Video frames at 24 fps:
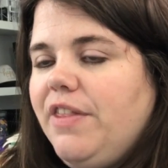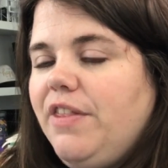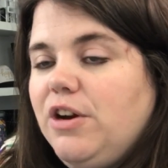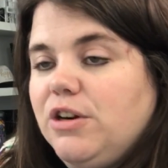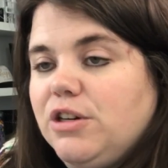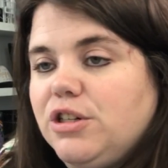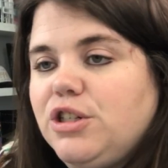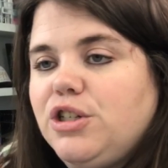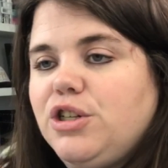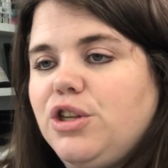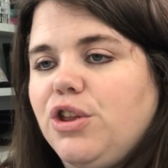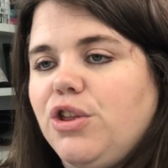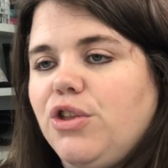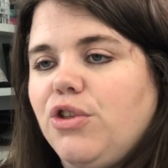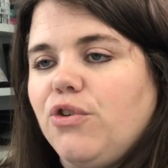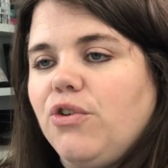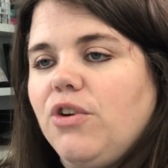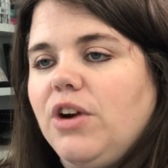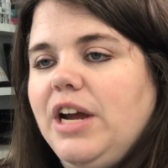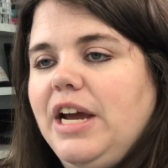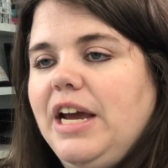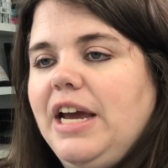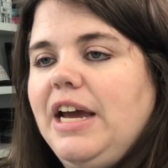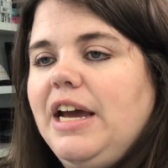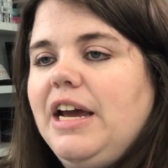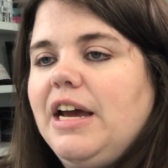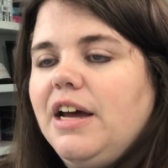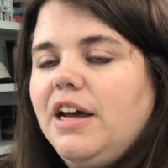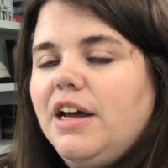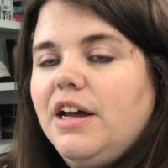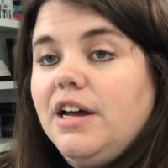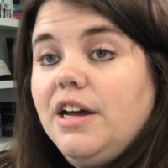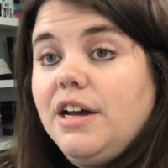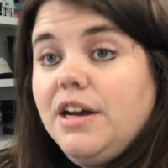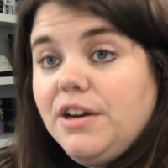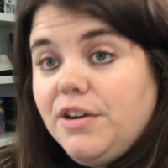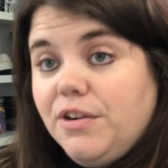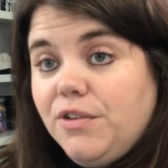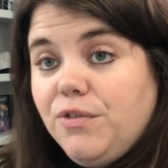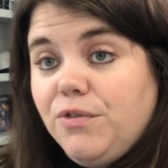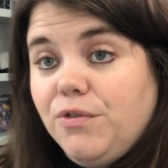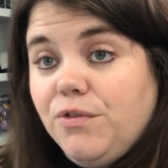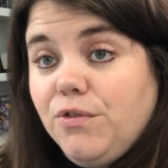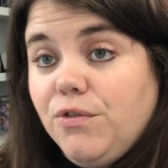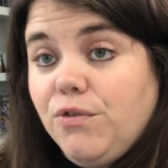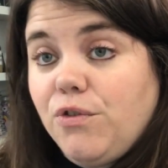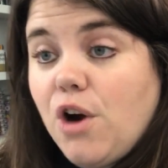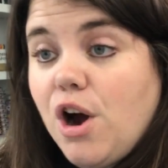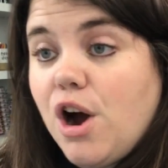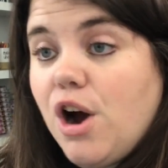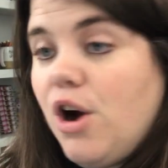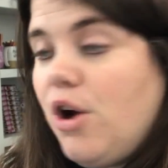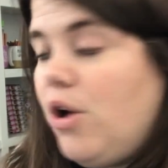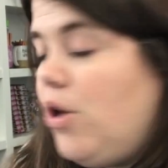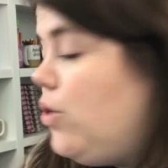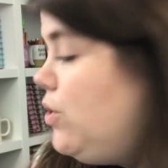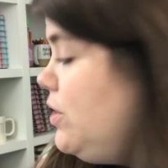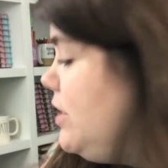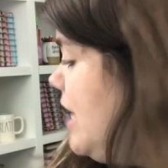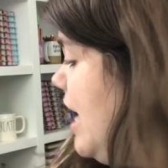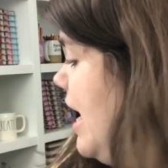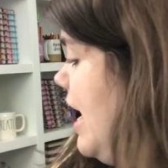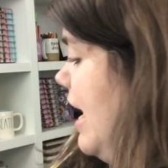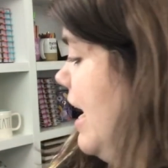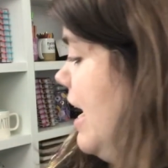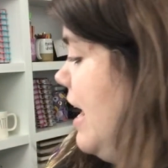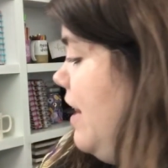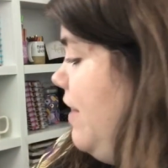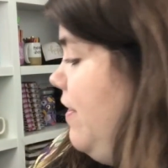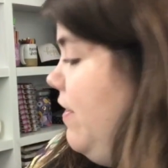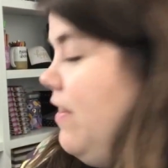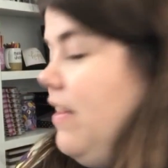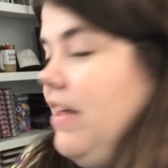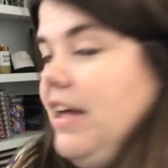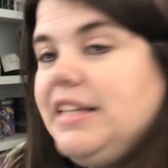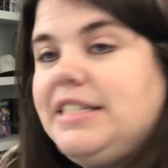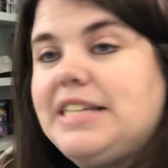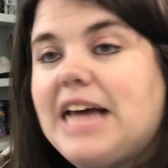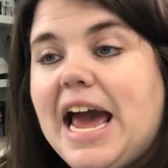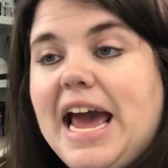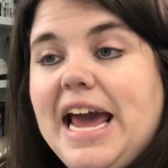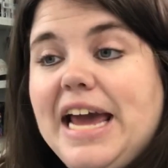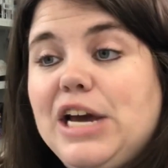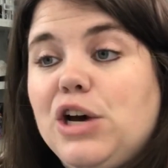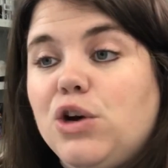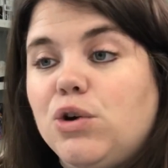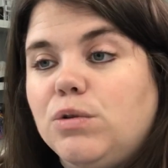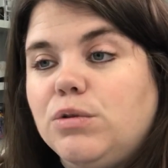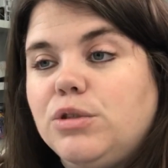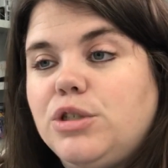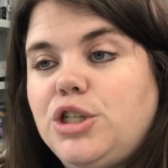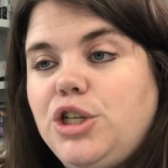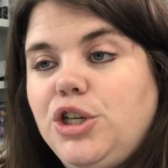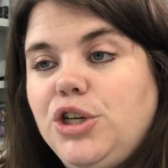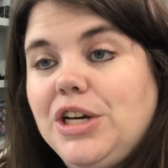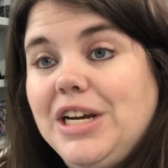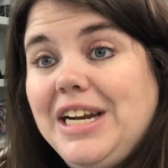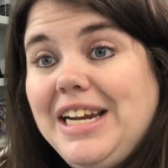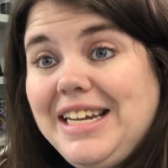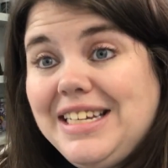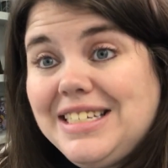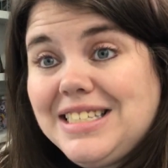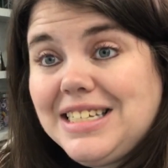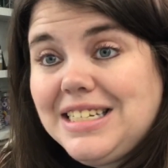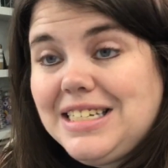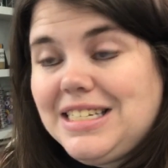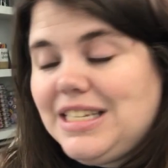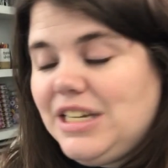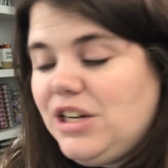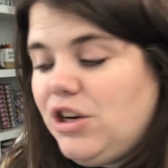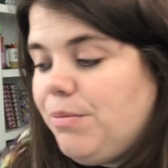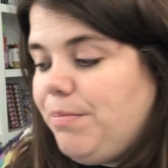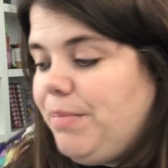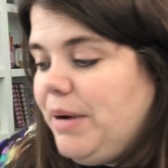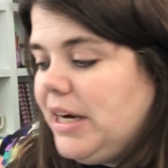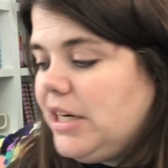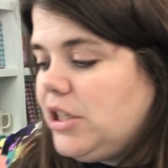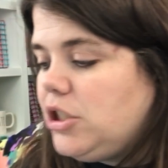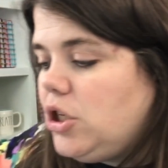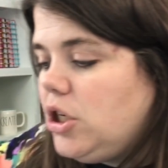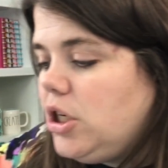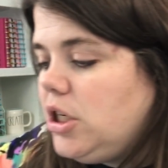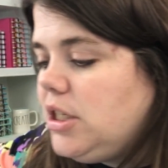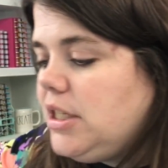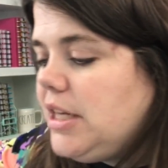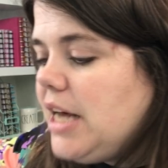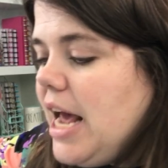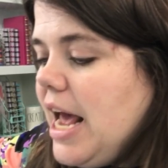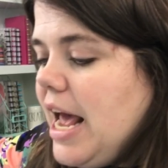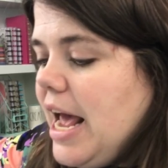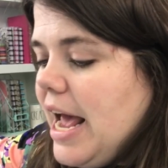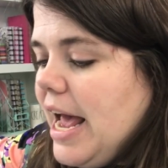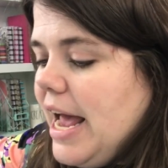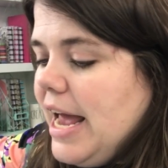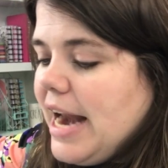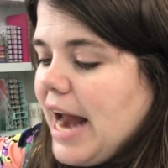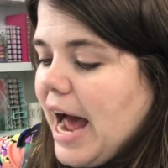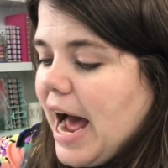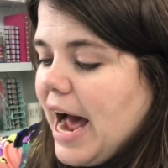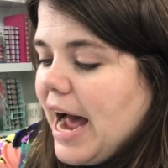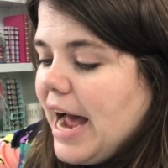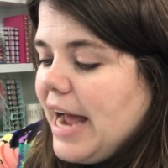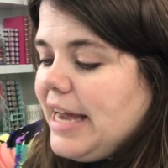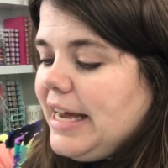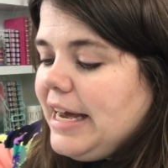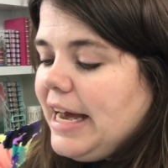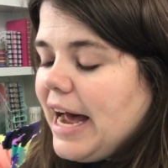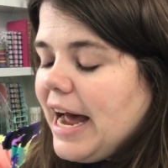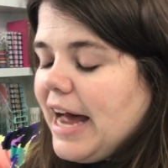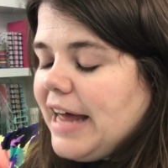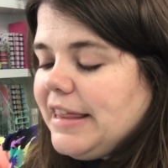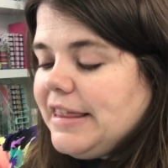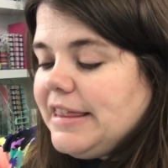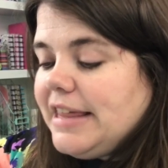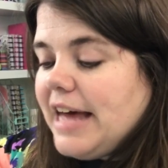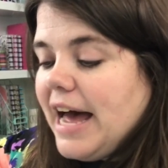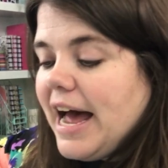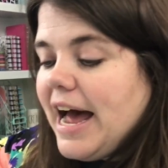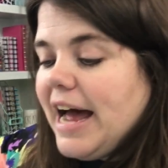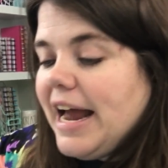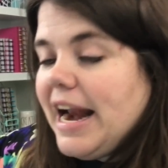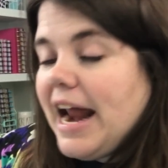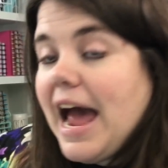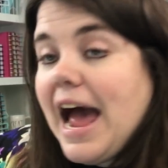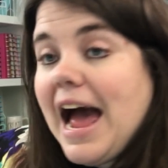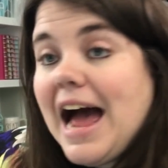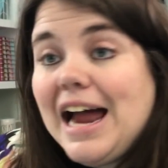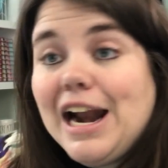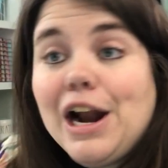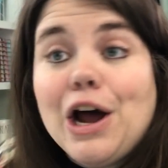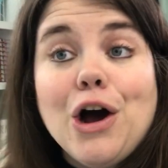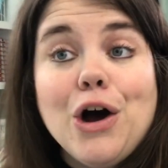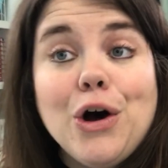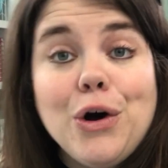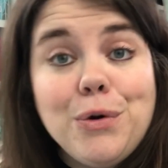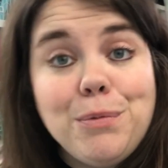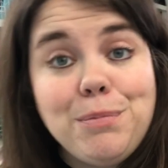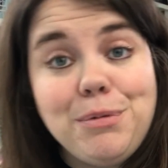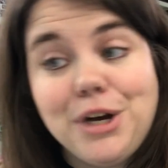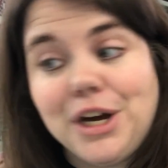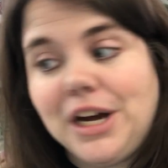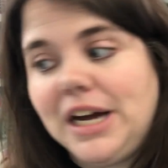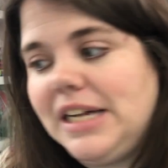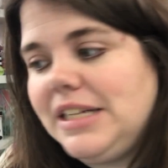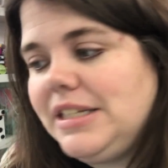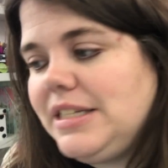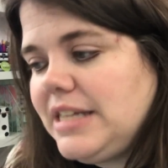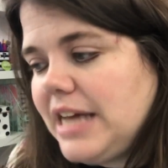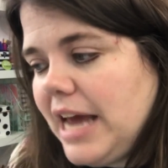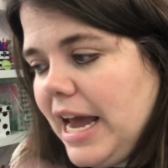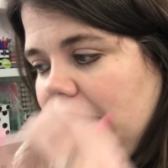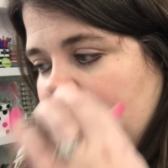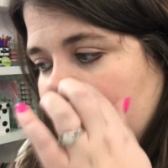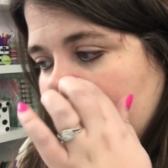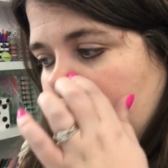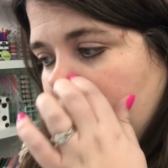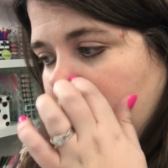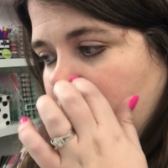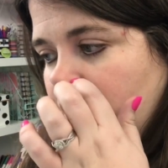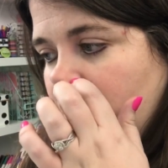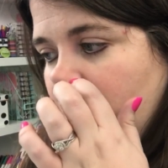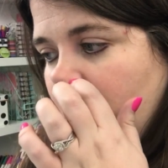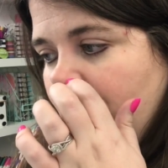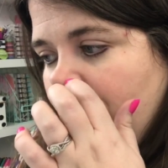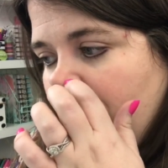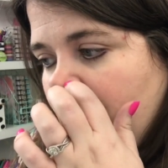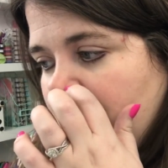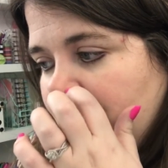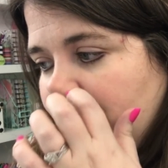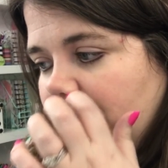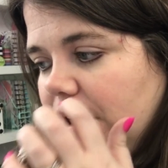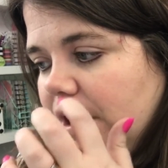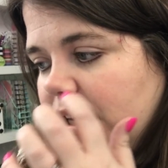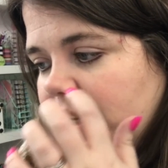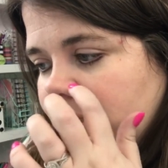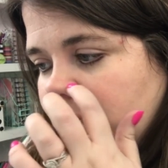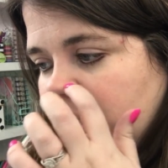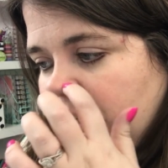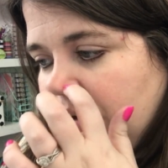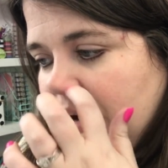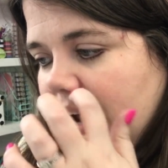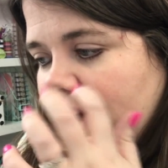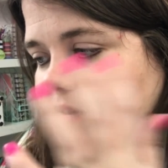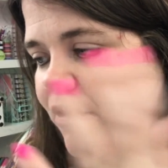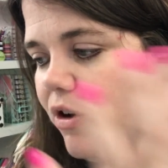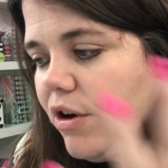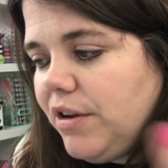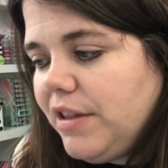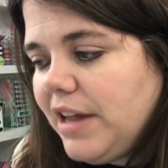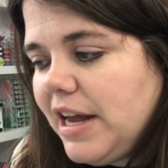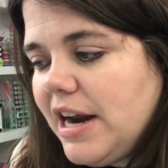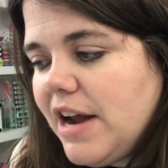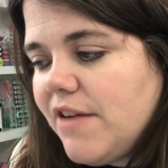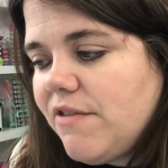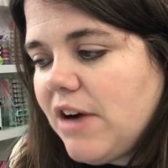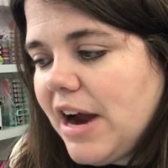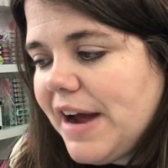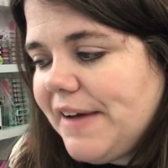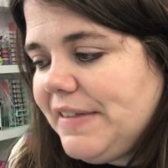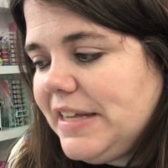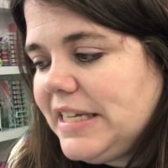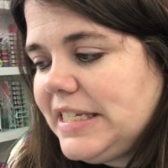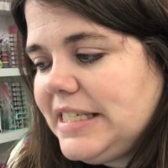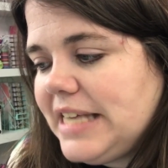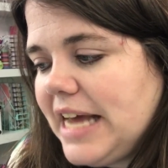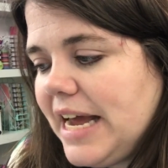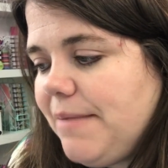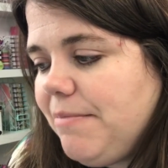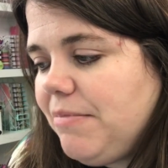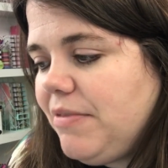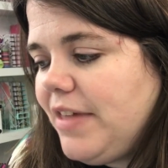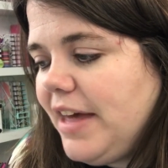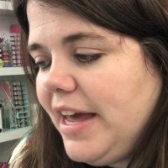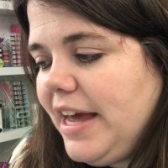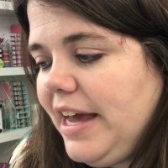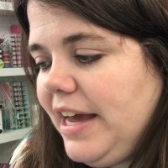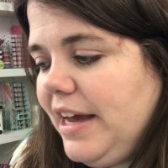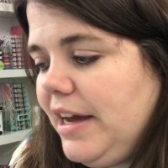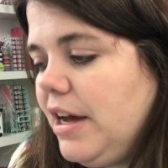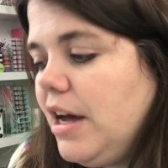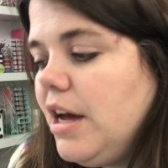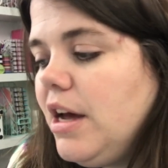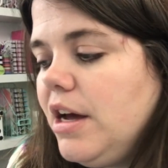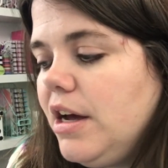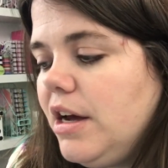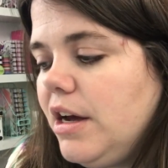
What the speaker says: There's 3 rows and it's angled so you can easily see your pictures. And I got that at Home Goods. And you know, Home Goods, they never have the same thing.